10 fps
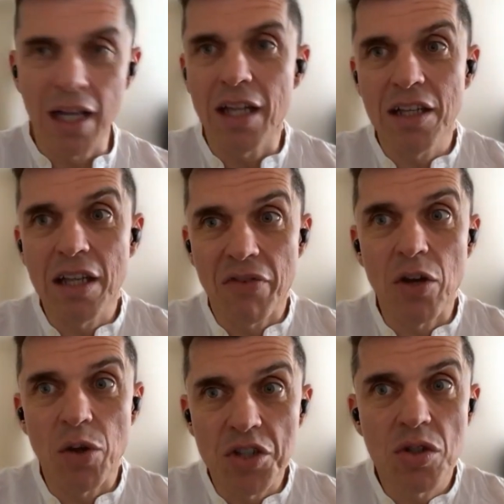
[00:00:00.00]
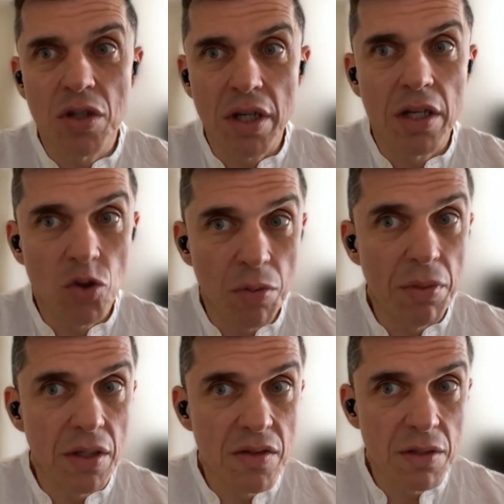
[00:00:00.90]
The valuation, again, to
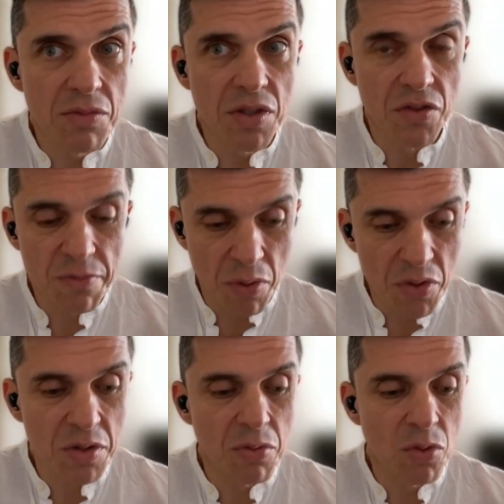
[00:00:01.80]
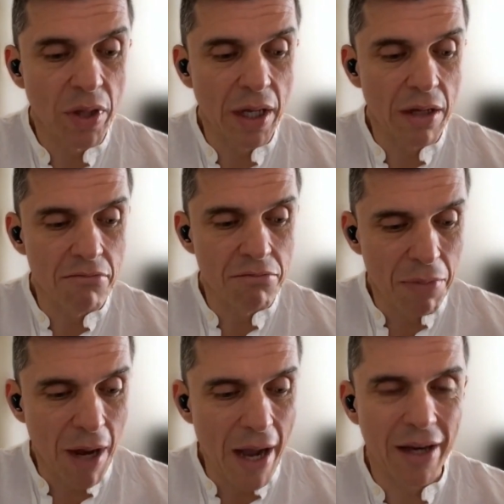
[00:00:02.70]
me seems irresponsible and
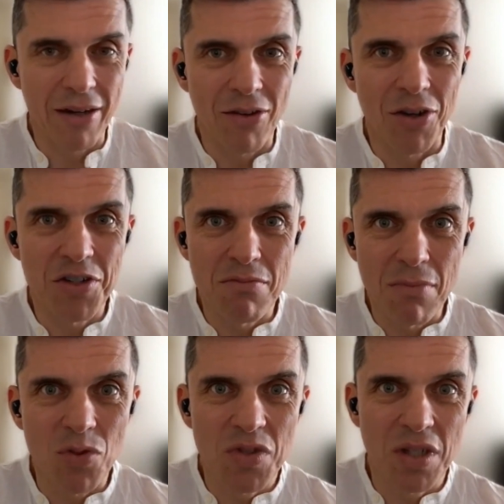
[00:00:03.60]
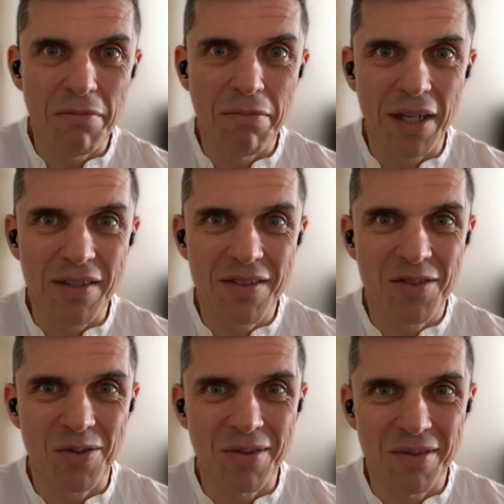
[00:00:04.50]
by and large mostly based
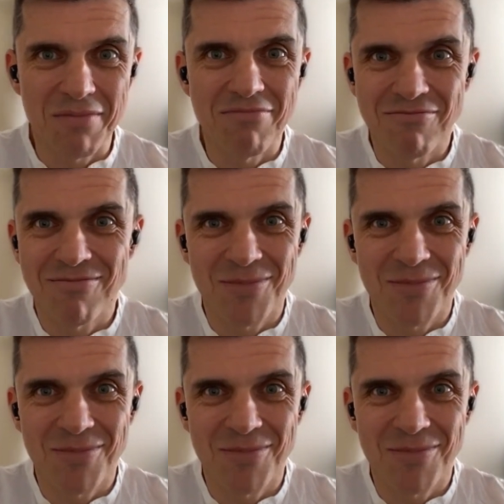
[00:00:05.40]
on